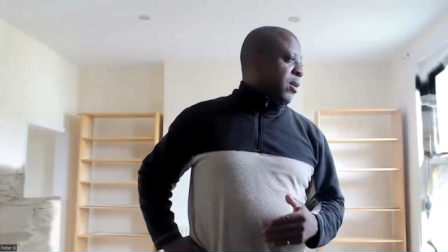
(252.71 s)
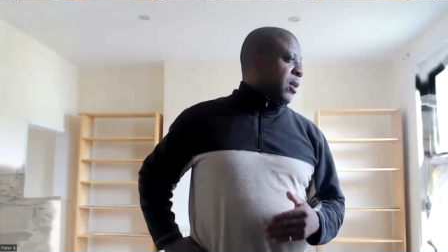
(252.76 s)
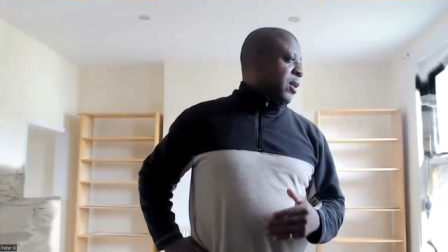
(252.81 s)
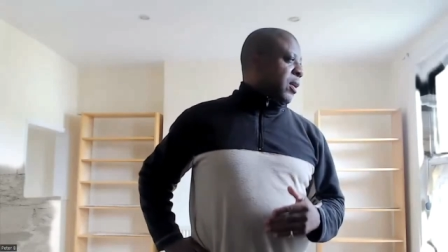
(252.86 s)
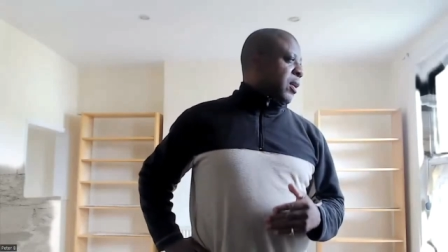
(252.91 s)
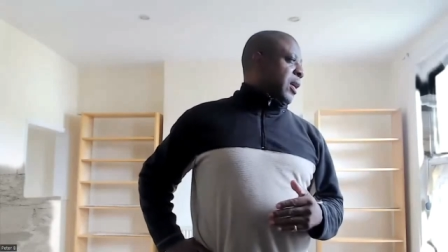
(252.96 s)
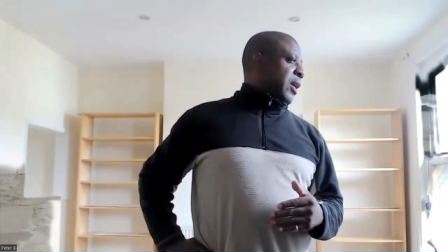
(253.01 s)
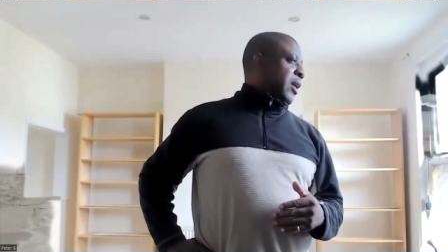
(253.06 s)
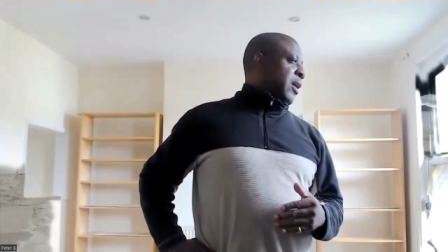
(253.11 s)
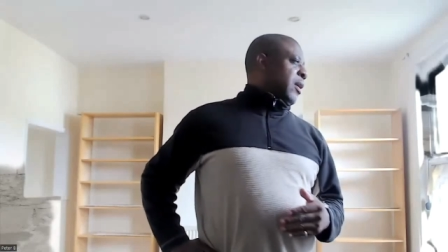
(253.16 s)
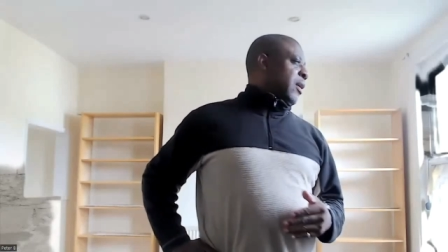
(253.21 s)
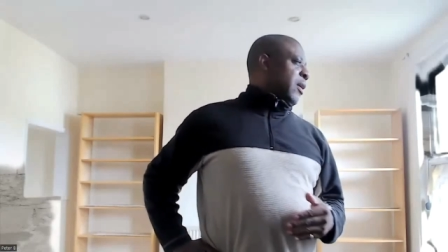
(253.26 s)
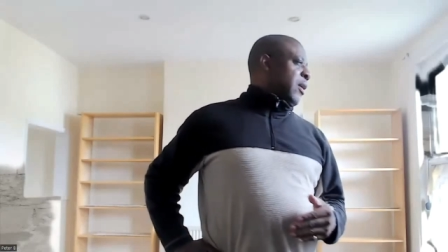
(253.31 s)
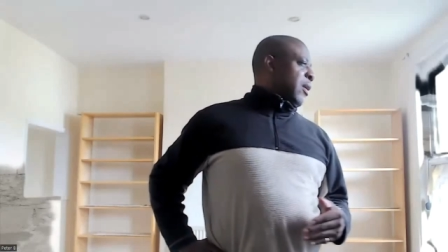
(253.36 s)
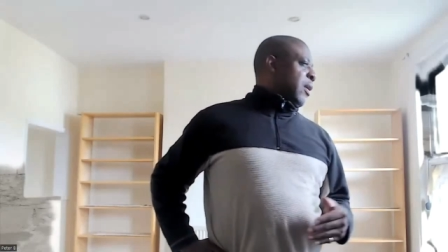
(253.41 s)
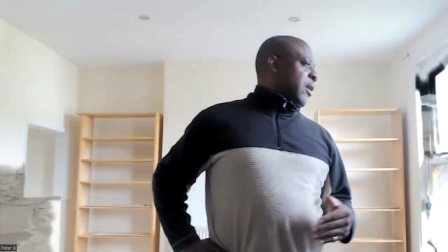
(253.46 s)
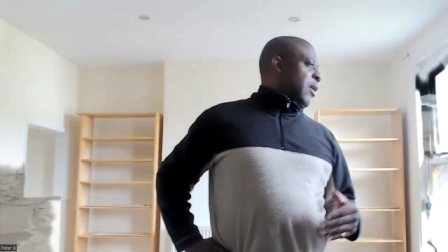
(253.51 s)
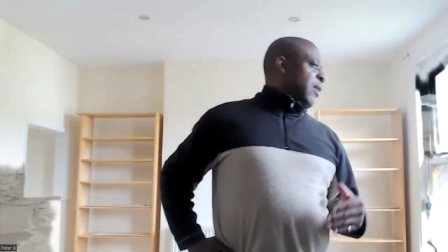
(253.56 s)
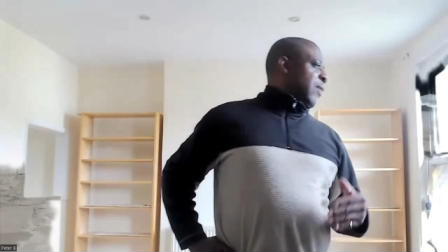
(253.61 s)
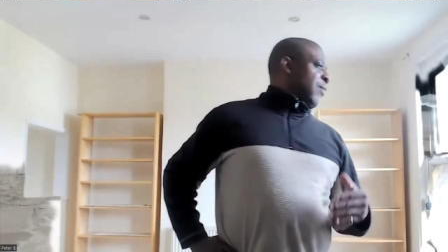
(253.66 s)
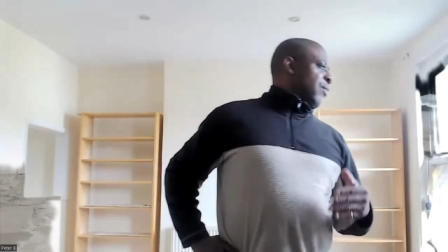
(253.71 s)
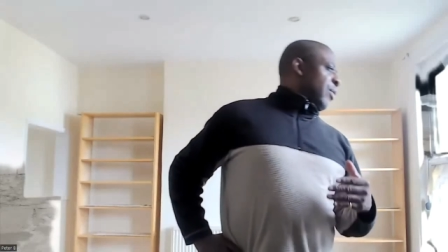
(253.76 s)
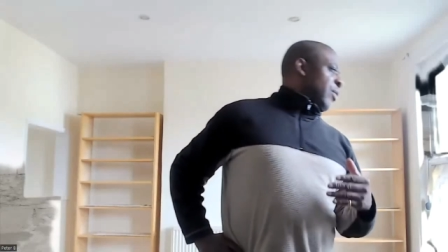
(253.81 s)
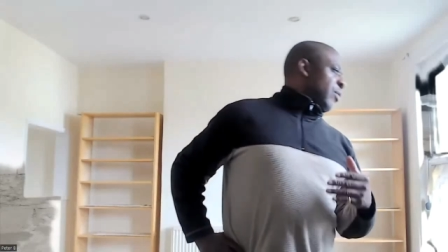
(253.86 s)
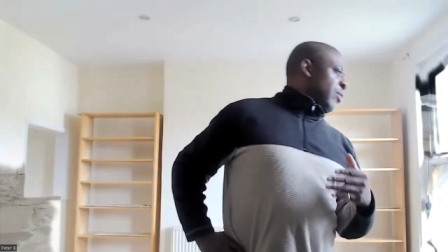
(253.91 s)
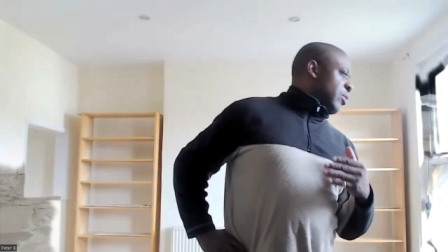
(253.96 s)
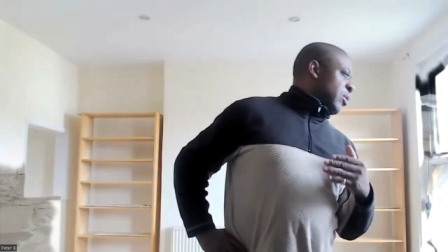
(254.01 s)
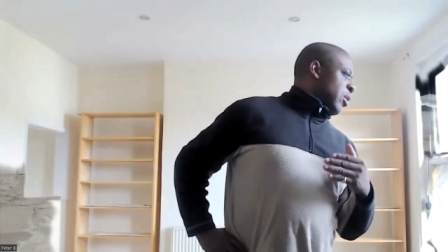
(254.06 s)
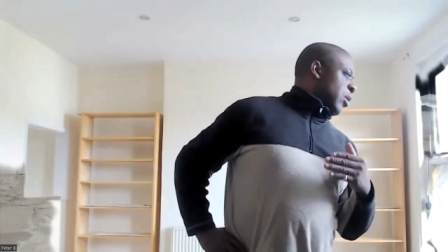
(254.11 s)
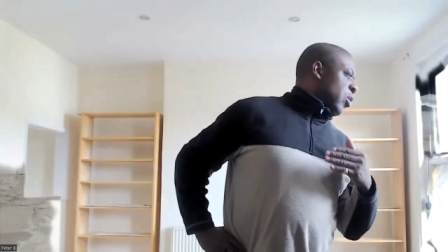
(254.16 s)
okay?
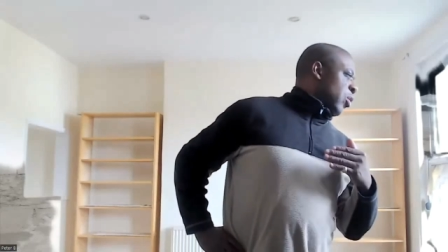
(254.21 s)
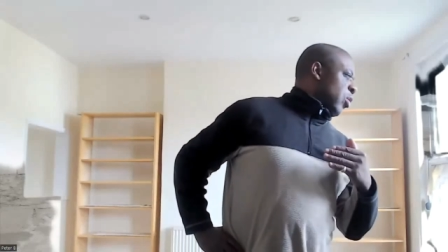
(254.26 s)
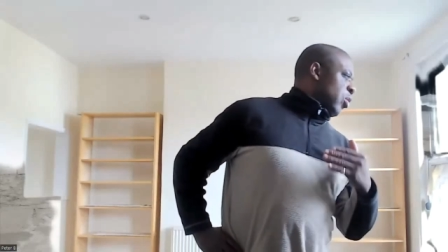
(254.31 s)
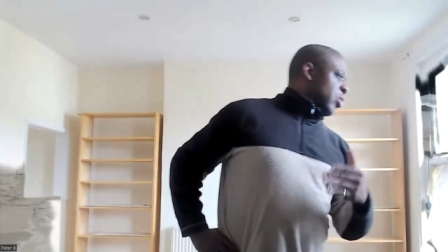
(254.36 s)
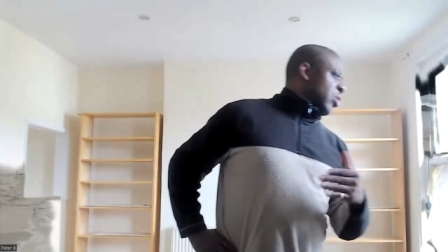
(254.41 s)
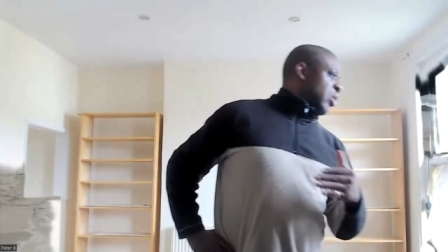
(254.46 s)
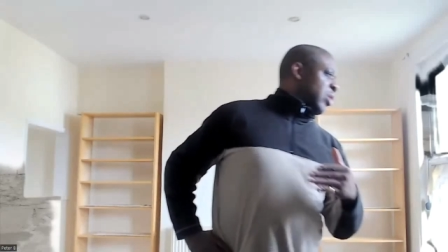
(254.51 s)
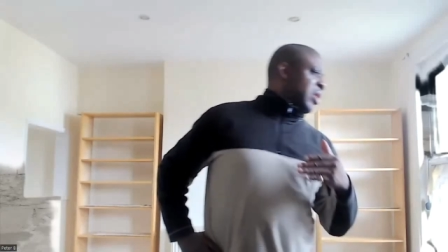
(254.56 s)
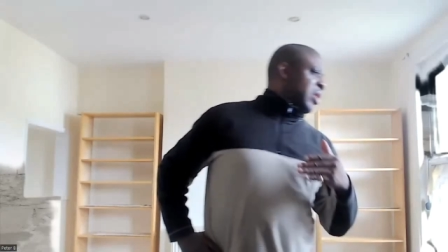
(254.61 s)
There was lots